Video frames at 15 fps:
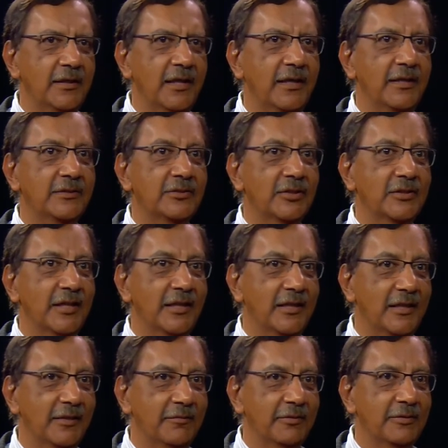and it's on the
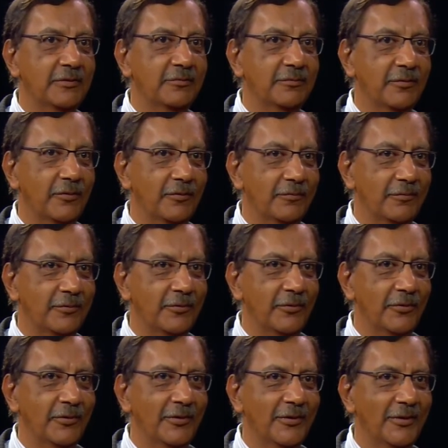11th
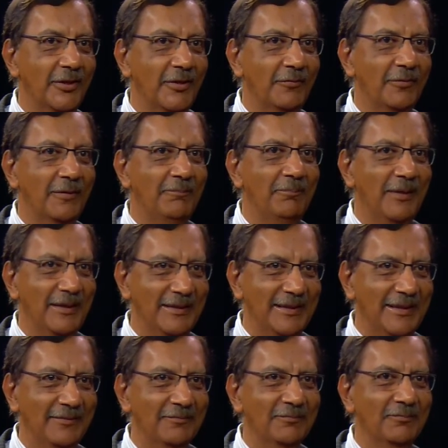floor of a
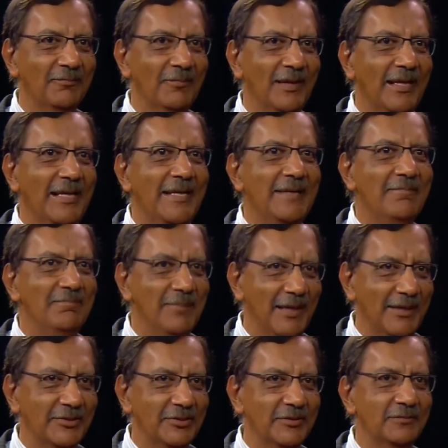building.
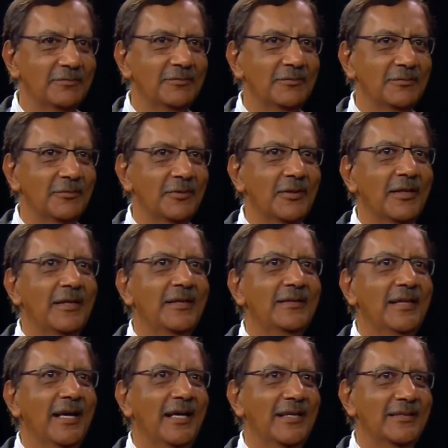Imagine.
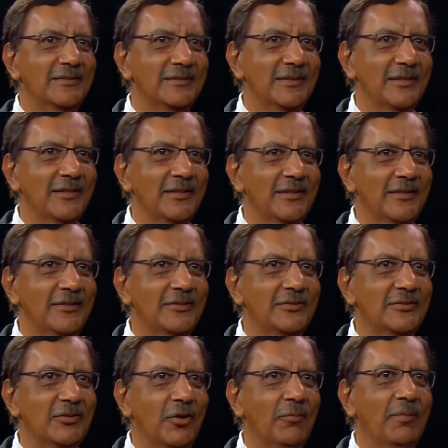That is
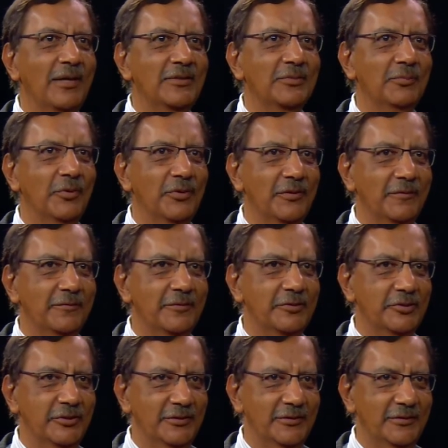so much more
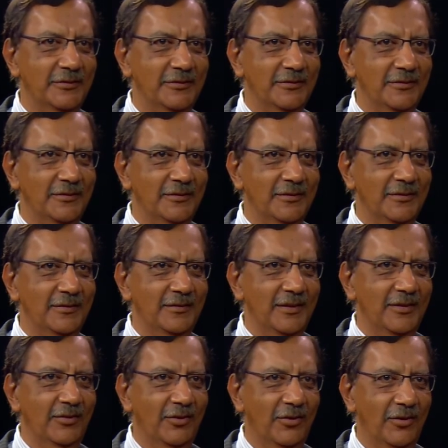efficient
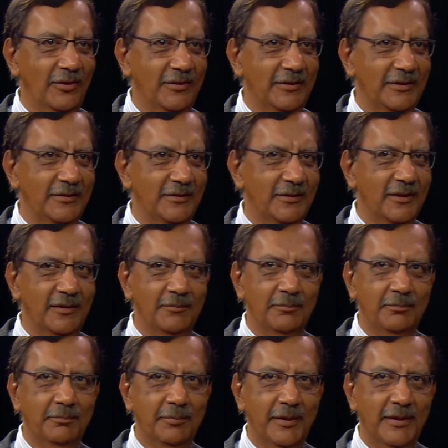than all these little
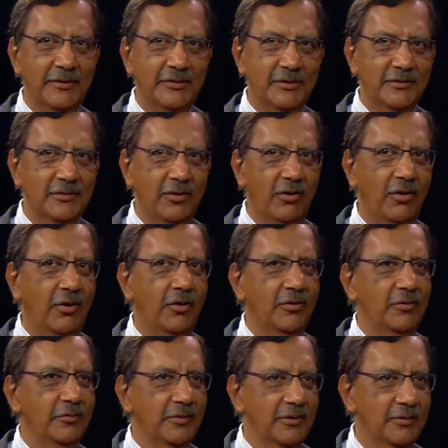branches
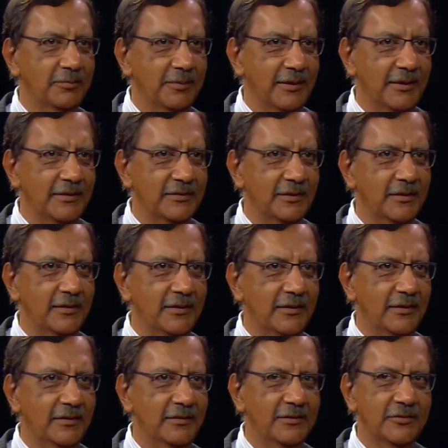all over the place
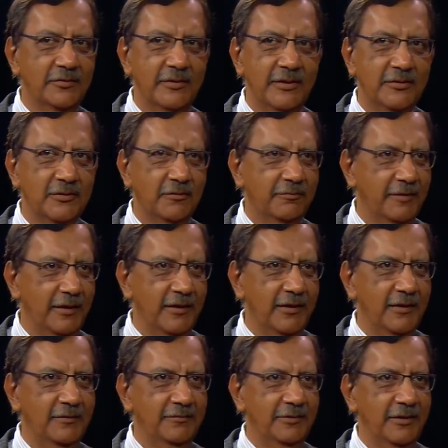in the streets of
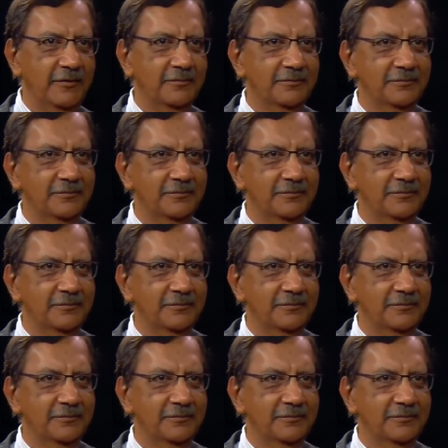Philadelphia.